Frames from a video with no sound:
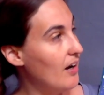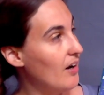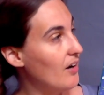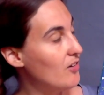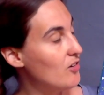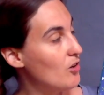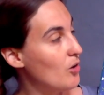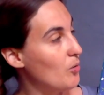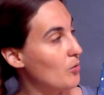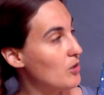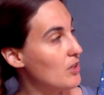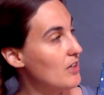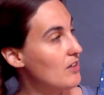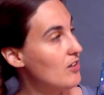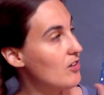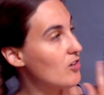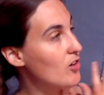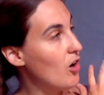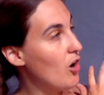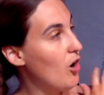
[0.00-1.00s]
So this
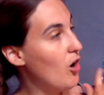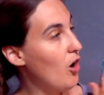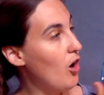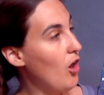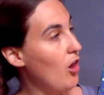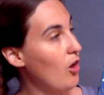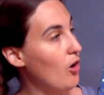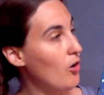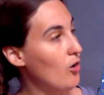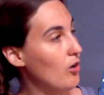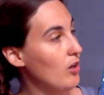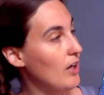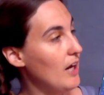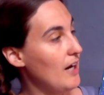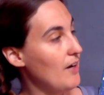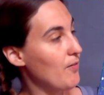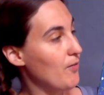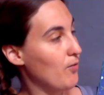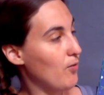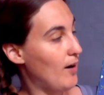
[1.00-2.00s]
is all her
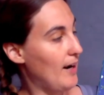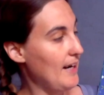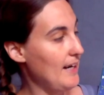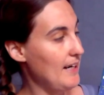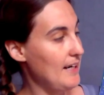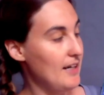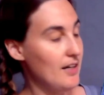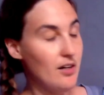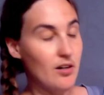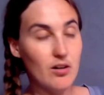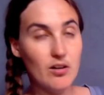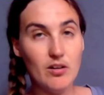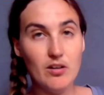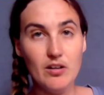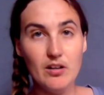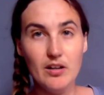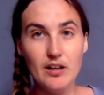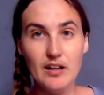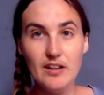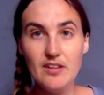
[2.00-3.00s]
life right here.
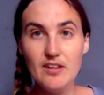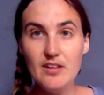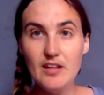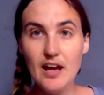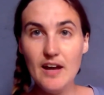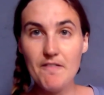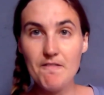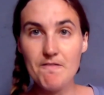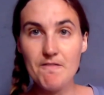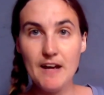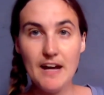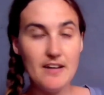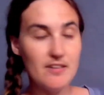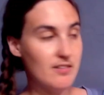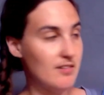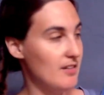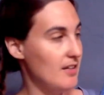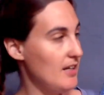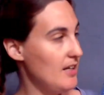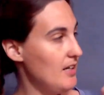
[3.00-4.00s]
Isn't that
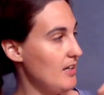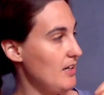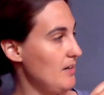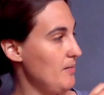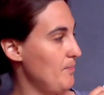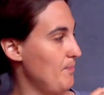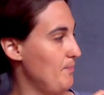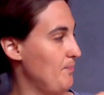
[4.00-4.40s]
fascinating?